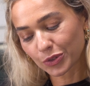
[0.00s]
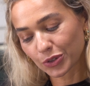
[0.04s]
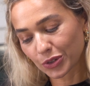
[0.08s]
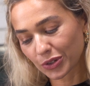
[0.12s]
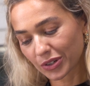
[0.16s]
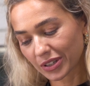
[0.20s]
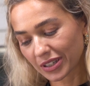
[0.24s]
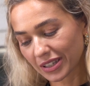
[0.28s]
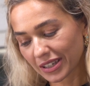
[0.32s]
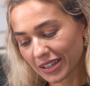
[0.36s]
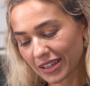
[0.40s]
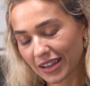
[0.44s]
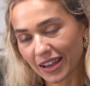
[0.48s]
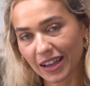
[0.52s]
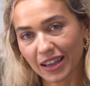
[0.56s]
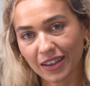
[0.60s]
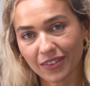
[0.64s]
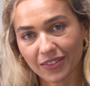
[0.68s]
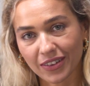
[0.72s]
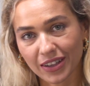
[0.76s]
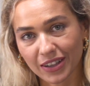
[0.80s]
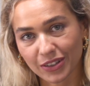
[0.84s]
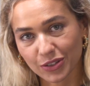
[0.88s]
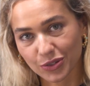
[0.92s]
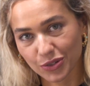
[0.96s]
Turkey. I
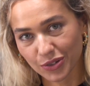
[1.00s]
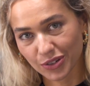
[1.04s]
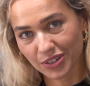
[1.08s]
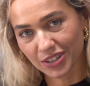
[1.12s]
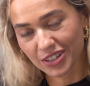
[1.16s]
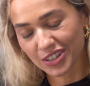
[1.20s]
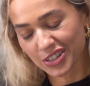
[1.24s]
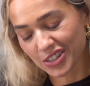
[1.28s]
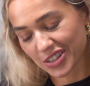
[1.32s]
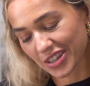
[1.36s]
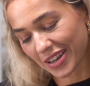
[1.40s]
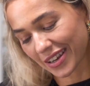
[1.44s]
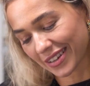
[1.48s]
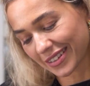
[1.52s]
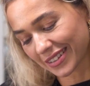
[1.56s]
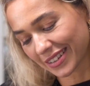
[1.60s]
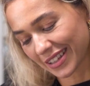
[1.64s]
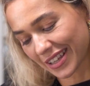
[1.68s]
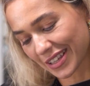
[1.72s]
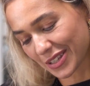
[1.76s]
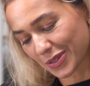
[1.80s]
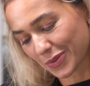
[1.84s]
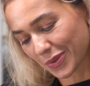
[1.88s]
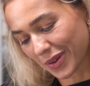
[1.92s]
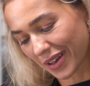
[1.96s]
have a Turkish channel
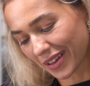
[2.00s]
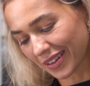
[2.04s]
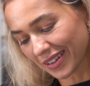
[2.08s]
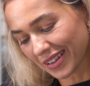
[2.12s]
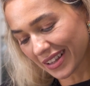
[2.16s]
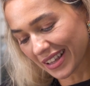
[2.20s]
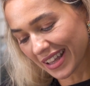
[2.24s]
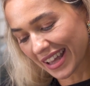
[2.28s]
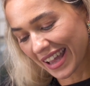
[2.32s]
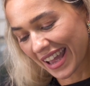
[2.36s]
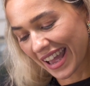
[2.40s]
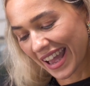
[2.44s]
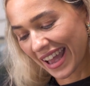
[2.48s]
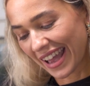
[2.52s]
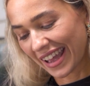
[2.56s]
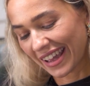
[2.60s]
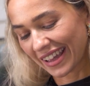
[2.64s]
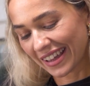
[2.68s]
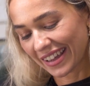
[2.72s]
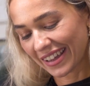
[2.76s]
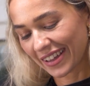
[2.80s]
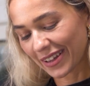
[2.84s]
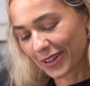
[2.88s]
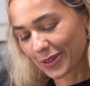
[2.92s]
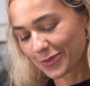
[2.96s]
as well.
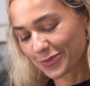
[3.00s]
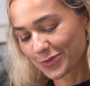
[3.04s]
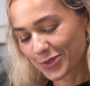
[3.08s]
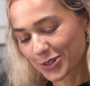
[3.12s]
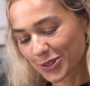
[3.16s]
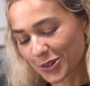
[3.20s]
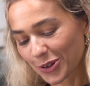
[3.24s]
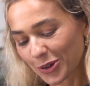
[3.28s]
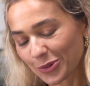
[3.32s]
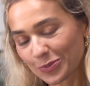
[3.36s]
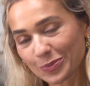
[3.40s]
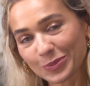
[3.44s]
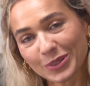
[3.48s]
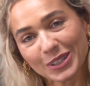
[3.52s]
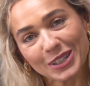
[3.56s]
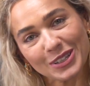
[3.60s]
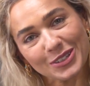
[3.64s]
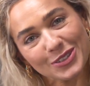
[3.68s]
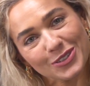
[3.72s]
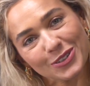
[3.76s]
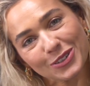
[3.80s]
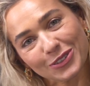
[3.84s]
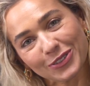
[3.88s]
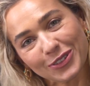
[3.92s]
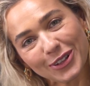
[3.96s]
So
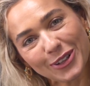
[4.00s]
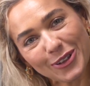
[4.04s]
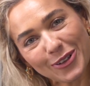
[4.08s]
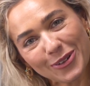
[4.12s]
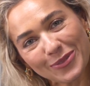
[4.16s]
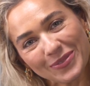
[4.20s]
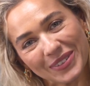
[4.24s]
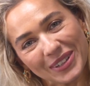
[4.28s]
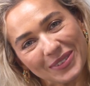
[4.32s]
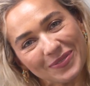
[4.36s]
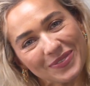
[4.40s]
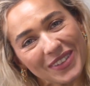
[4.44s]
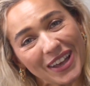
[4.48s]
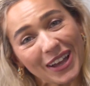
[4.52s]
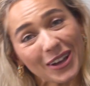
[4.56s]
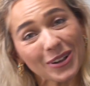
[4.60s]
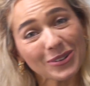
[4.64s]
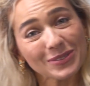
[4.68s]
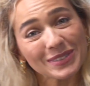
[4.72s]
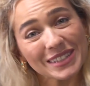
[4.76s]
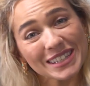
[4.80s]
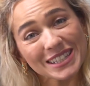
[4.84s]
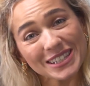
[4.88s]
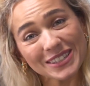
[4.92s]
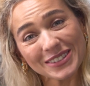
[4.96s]
please do follow me. I
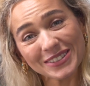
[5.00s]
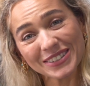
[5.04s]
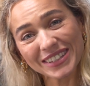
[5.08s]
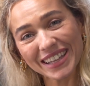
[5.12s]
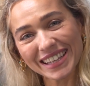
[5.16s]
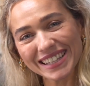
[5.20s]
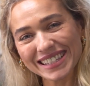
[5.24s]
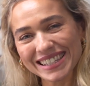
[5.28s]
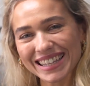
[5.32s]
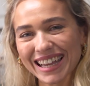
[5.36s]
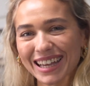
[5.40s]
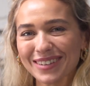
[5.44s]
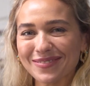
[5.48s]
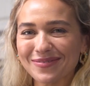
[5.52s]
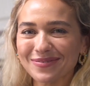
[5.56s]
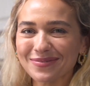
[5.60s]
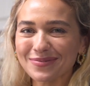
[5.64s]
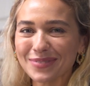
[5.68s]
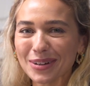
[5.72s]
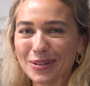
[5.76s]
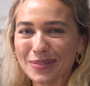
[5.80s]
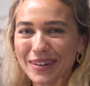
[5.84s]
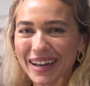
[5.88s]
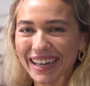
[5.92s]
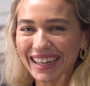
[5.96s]
hope to see you next time.
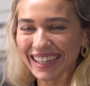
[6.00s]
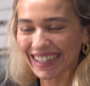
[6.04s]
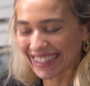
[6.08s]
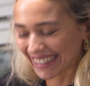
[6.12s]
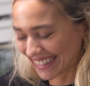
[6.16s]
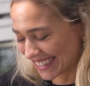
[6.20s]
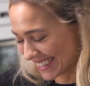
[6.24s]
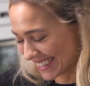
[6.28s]
Bye bye.